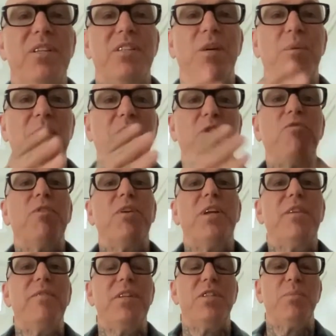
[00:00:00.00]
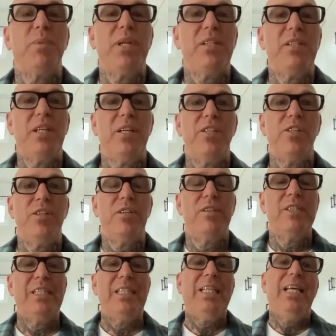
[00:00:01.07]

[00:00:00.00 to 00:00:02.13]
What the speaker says: is that we do forgiveness meditation.